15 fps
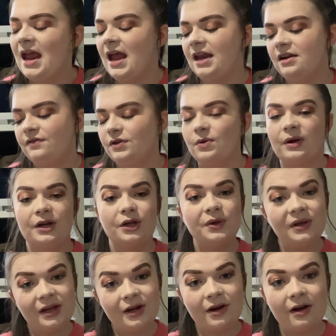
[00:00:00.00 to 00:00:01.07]
And if you are new
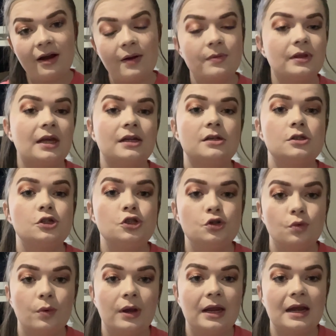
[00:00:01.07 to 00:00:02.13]
here and would like to
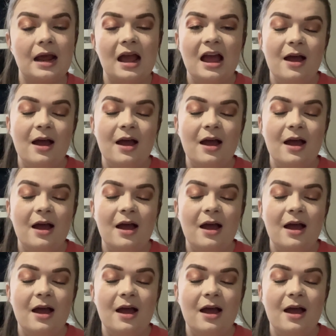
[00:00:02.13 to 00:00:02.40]
join